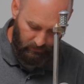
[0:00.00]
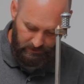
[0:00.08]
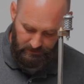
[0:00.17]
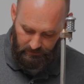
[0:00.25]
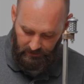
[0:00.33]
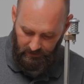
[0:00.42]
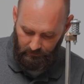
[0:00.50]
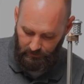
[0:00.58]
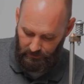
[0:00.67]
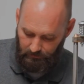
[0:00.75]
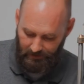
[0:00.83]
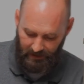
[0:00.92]
what you get when
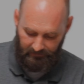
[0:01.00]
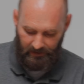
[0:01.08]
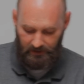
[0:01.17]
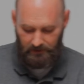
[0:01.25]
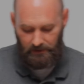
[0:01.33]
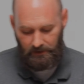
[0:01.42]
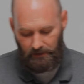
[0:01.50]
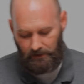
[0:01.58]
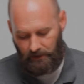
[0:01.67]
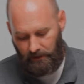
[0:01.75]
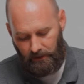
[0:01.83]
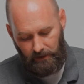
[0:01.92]
you buy that kit
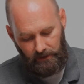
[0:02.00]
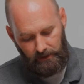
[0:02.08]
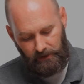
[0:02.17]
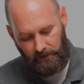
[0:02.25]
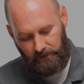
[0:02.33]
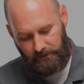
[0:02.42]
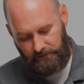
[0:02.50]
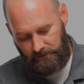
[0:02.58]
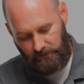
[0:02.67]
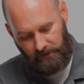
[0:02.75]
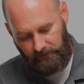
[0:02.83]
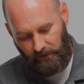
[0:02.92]
is
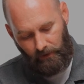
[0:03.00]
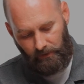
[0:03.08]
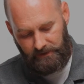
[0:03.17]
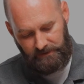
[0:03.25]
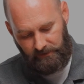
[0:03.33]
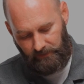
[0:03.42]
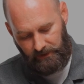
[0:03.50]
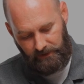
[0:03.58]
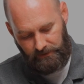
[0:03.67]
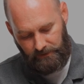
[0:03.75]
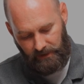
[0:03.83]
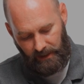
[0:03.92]
you get the whole assembly. You
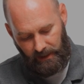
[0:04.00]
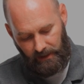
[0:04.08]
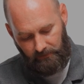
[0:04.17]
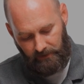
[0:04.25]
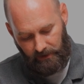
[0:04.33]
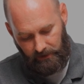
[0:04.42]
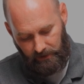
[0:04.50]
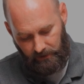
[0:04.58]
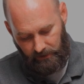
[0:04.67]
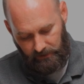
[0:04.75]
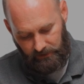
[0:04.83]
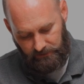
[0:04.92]
get your cap,
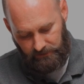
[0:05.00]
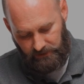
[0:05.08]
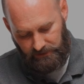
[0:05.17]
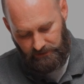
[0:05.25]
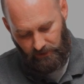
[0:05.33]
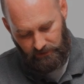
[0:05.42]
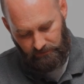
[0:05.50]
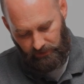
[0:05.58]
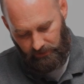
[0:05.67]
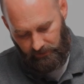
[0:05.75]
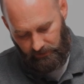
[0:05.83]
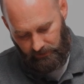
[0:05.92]
you get your discharge
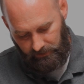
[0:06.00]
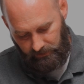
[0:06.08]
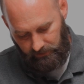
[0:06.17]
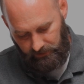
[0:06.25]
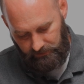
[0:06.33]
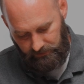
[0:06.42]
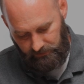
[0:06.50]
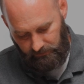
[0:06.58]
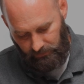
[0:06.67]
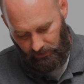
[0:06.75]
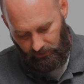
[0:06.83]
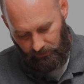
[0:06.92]
plug, you get your
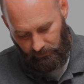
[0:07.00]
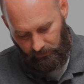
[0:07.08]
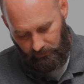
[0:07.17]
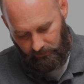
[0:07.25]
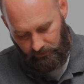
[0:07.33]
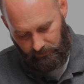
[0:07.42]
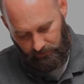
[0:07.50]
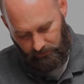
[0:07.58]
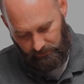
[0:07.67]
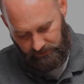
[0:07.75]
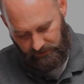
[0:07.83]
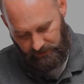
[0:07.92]
ball,
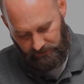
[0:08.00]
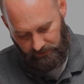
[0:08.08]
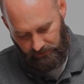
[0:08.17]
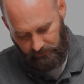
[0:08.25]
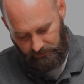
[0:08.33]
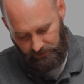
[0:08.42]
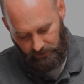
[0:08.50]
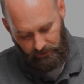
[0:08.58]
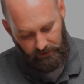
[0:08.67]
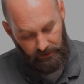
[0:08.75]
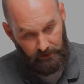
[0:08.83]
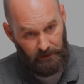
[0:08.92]
your set screw, and your
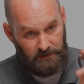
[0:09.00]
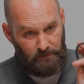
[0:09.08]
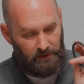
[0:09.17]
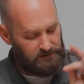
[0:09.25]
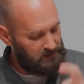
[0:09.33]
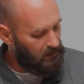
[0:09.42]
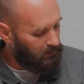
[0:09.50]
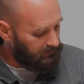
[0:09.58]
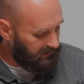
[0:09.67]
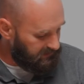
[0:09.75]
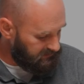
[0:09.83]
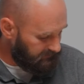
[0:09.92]
screen, as well as a collar
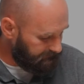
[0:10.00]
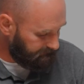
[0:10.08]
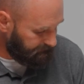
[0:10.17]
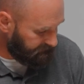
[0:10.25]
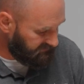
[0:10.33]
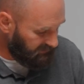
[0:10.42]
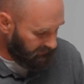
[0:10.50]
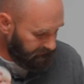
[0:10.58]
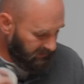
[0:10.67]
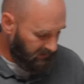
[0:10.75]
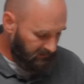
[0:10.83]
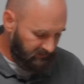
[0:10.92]
gasket. So
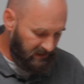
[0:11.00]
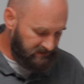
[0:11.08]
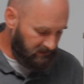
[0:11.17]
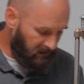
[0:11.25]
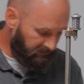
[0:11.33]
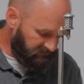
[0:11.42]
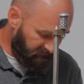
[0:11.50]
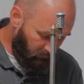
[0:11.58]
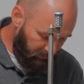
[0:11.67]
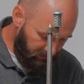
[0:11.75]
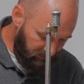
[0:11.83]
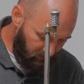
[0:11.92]
that's an option for you as